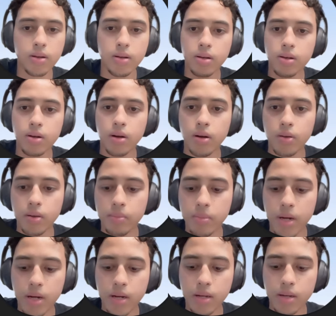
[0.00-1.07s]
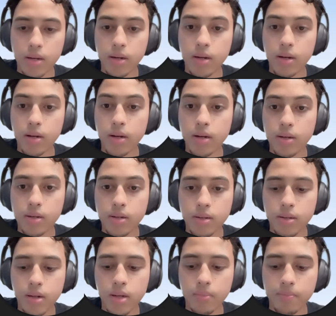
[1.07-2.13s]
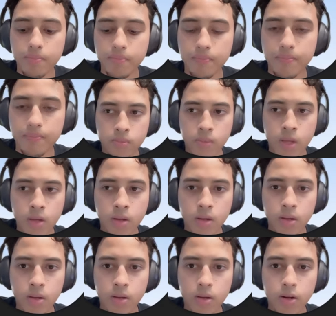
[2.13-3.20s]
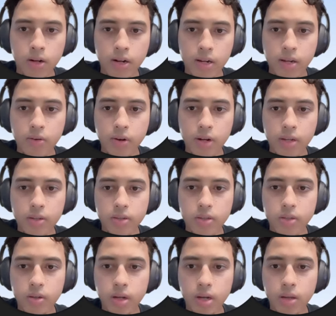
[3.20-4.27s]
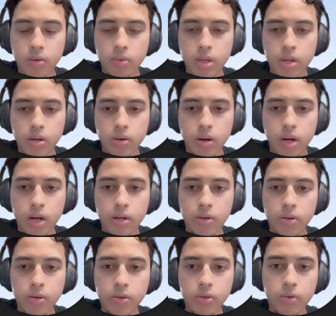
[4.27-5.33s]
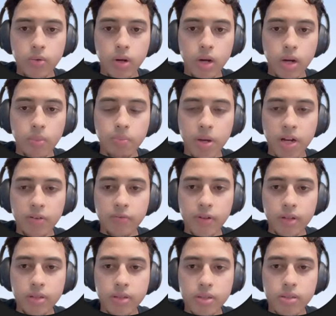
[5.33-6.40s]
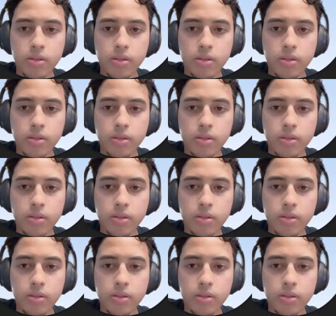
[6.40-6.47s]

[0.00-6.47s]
call them by name. All right, great. So now that we know how to do benefits,